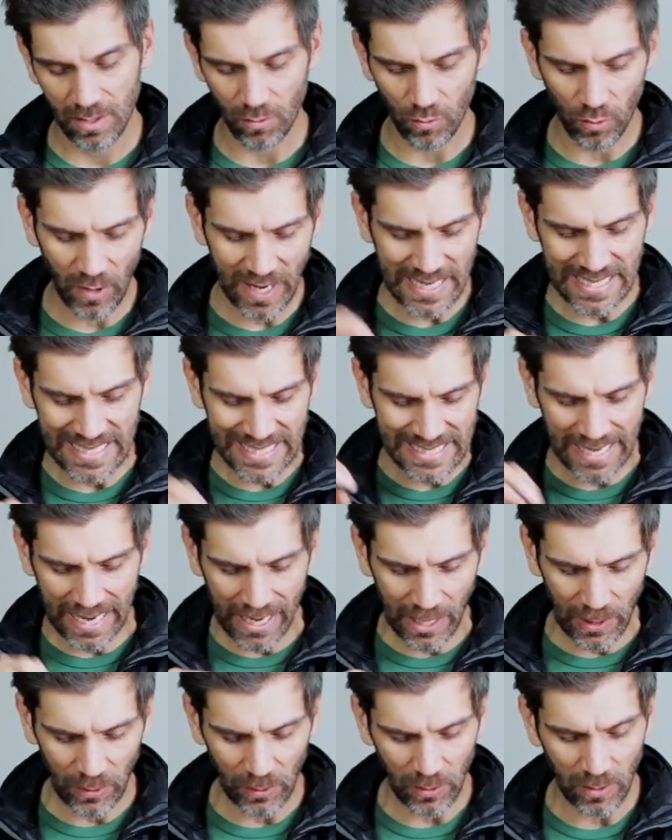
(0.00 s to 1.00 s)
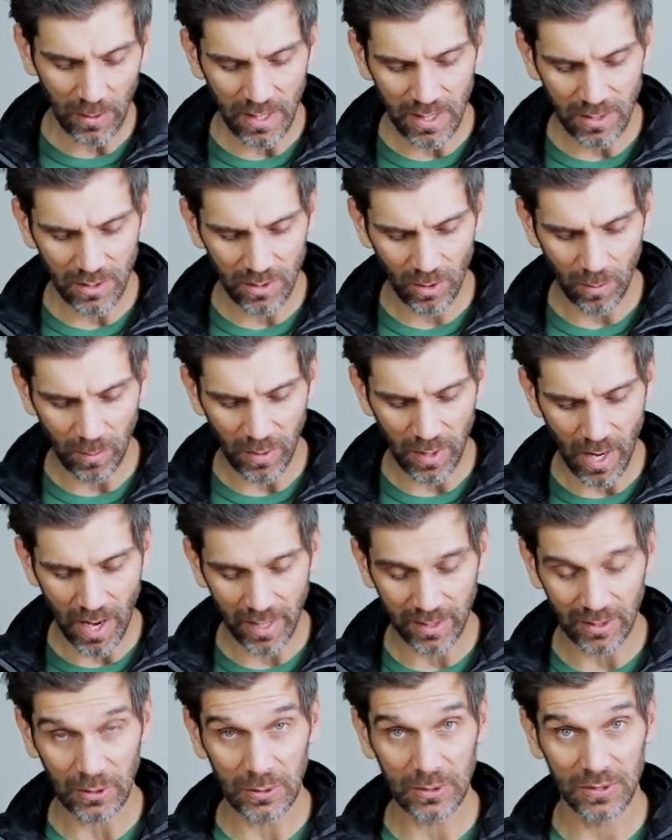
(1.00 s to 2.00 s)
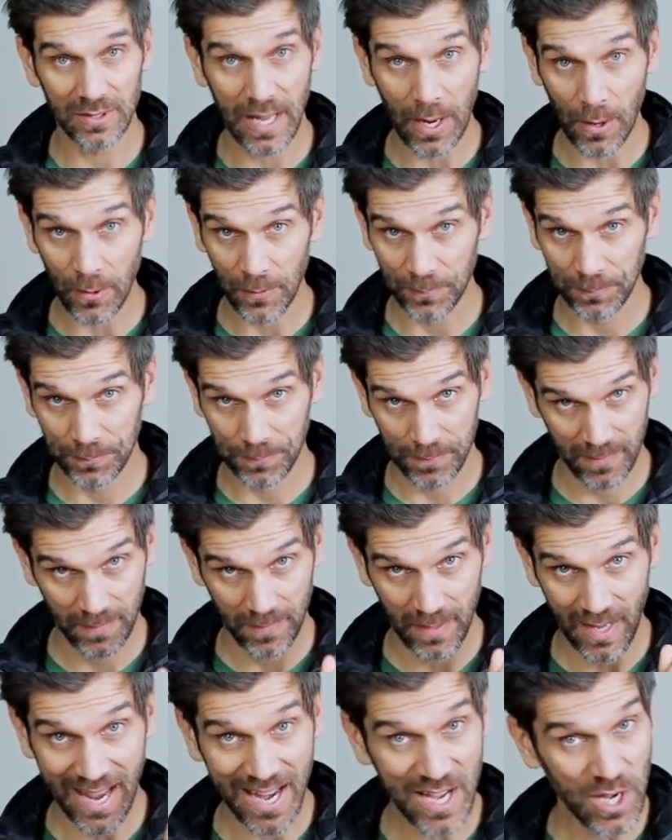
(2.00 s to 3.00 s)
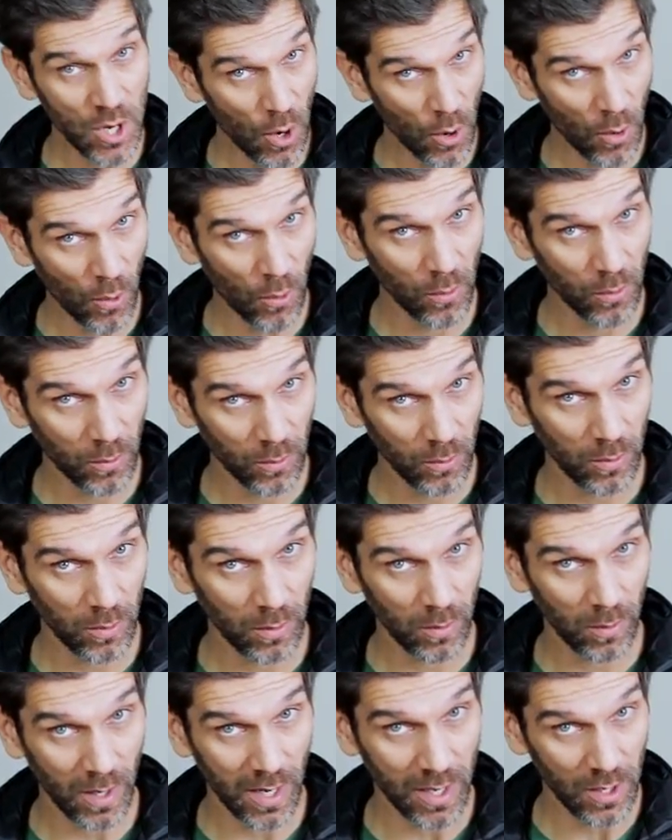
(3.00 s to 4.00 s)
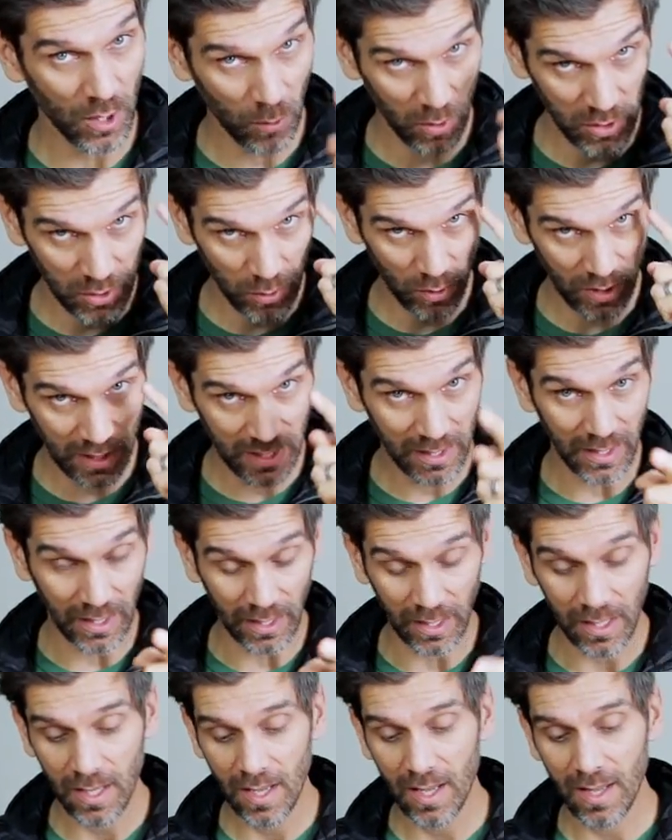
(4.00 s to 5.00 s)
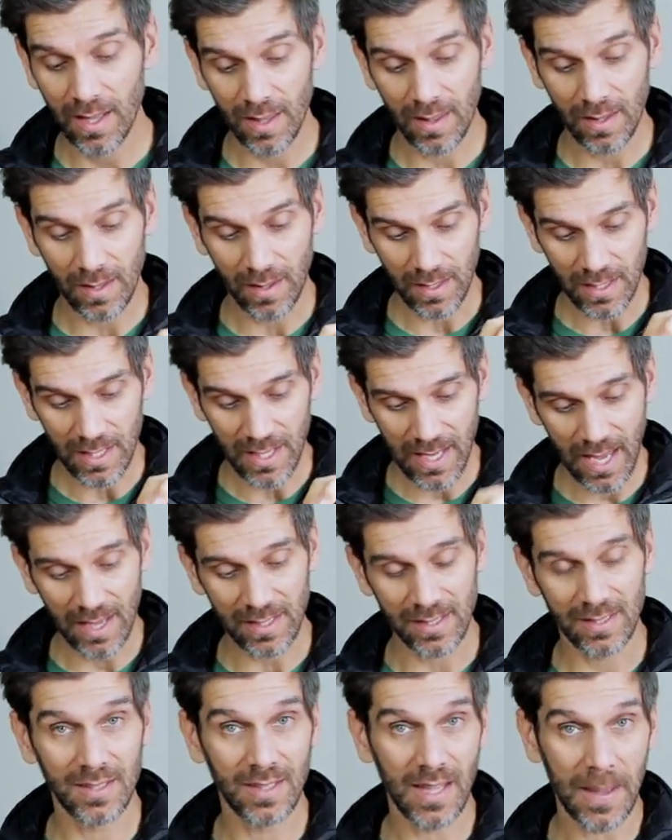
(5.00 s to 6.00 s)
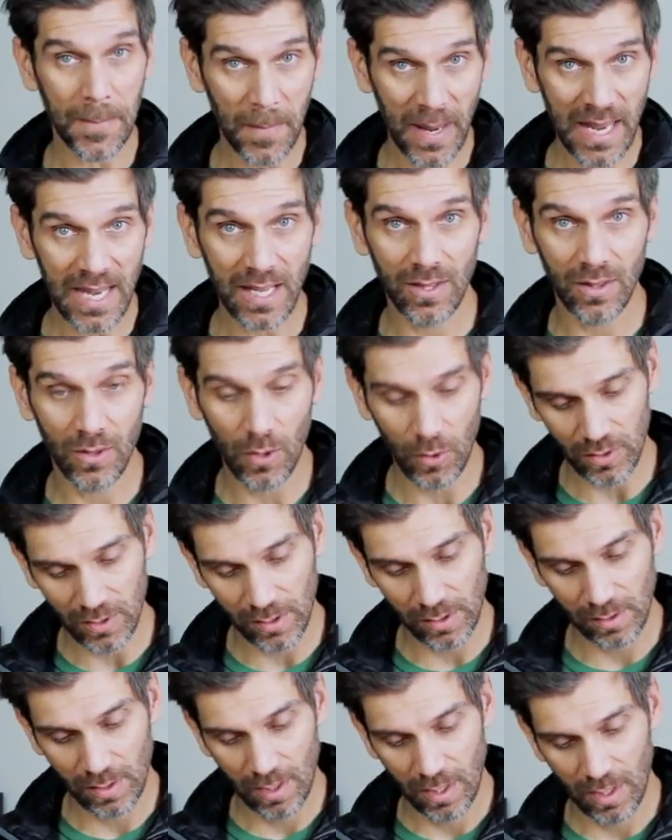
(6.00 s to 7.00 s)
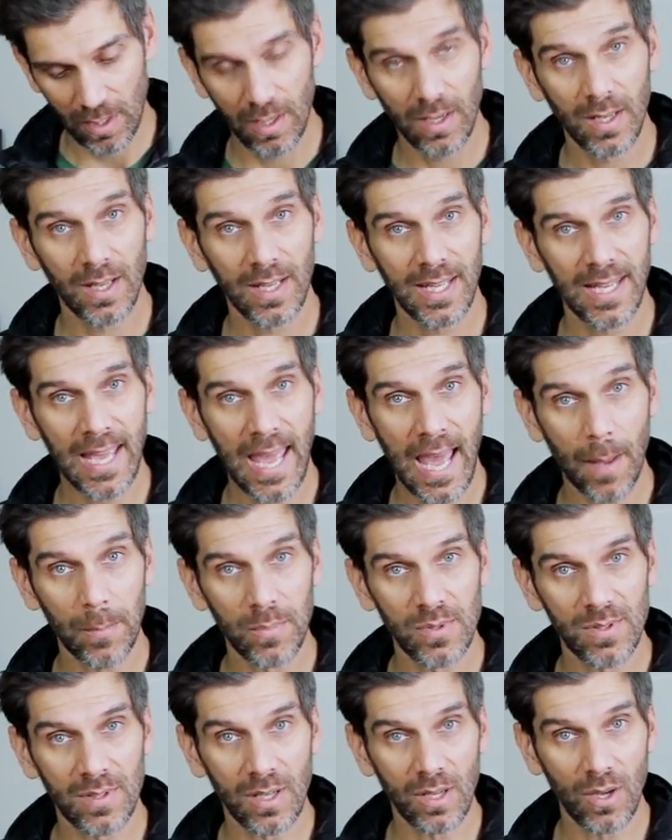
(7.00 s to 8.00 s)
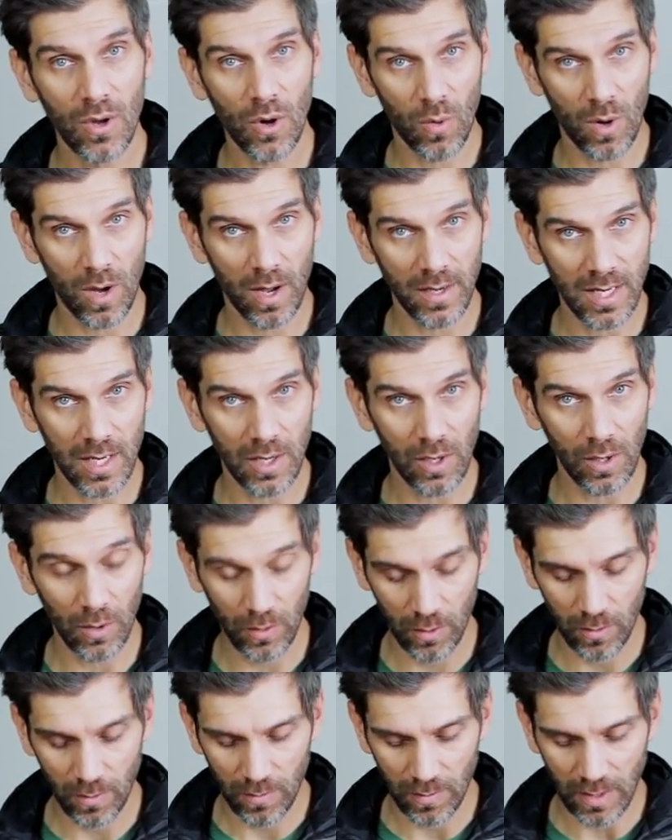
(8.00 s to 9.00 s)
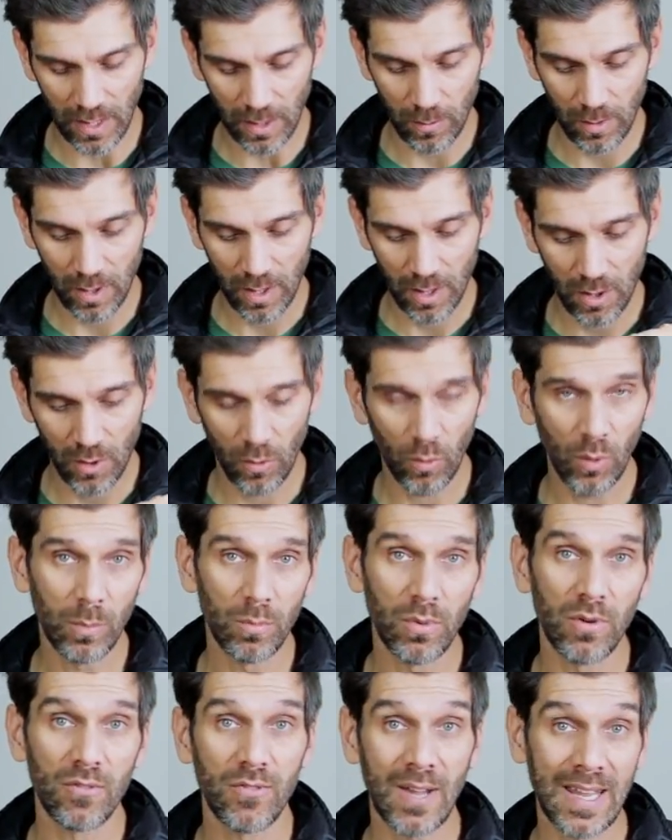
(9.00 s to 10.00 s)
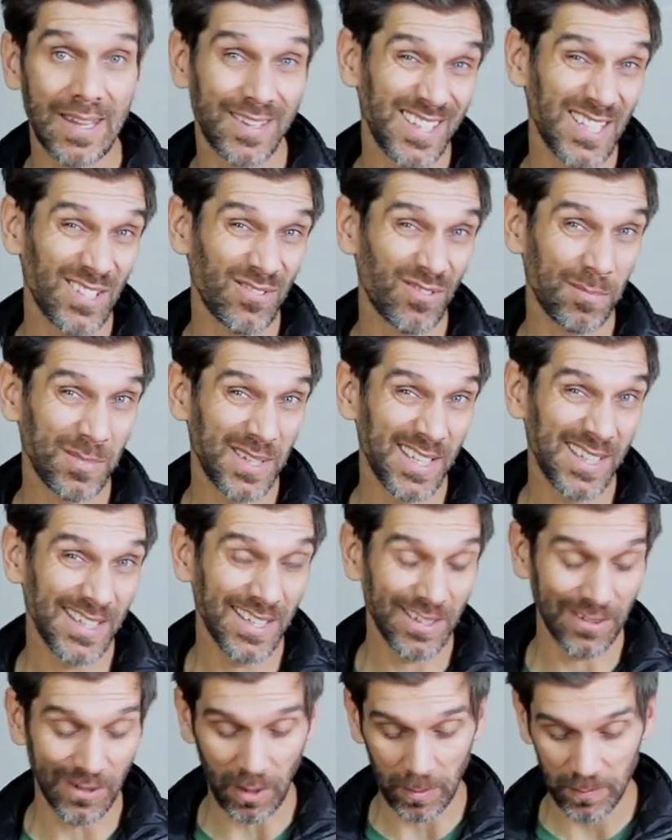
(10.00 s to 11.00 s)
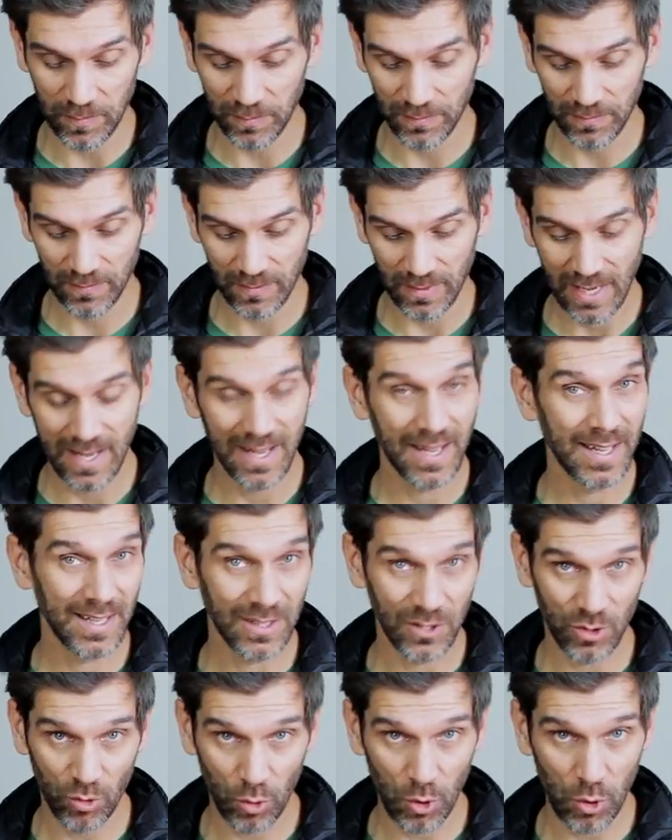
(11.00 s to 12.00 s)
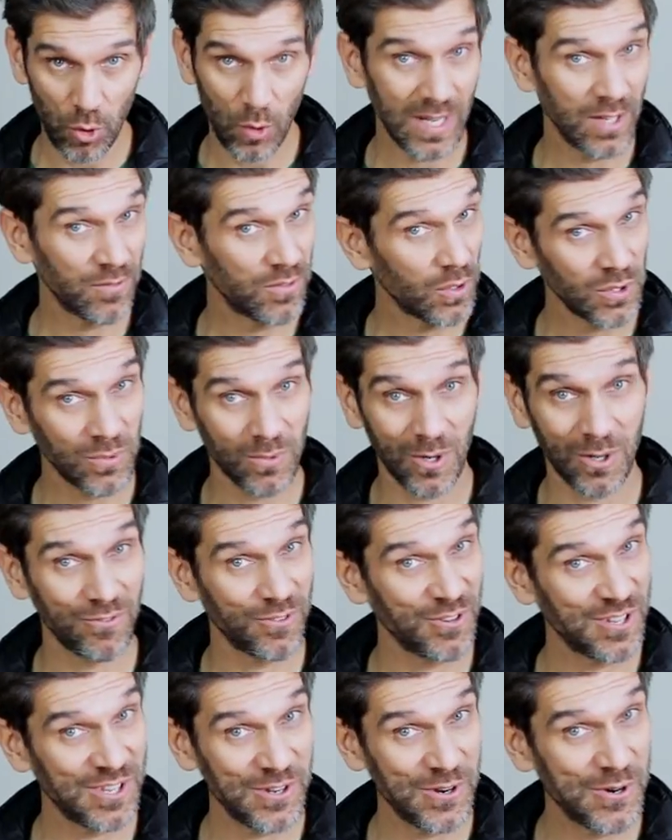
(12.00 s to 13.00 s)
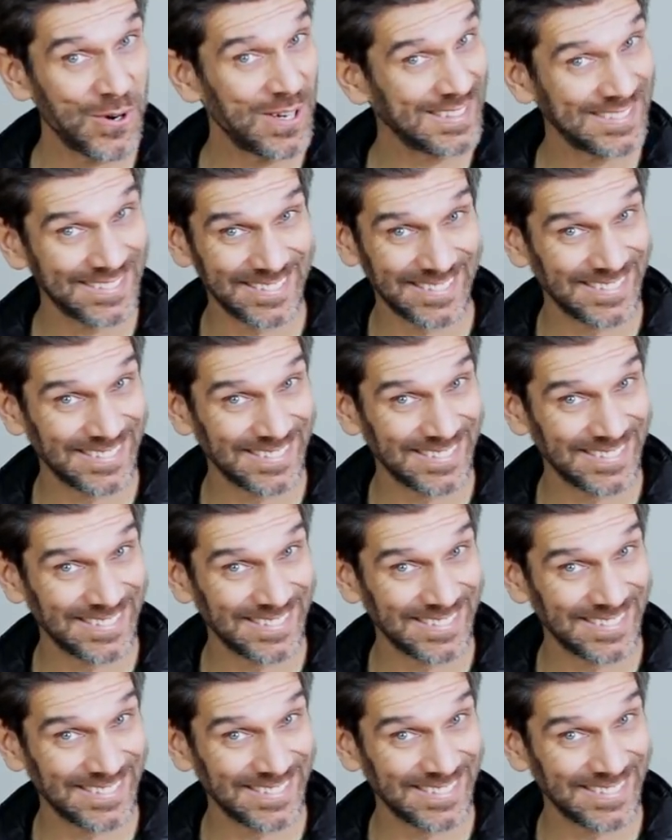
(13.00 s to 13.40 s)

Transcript: raining down into the binoculars. Now, I know what you're thinking. Yes, they make those caps that go on here that would prevent things from getting in there. It's true, and if those work for you,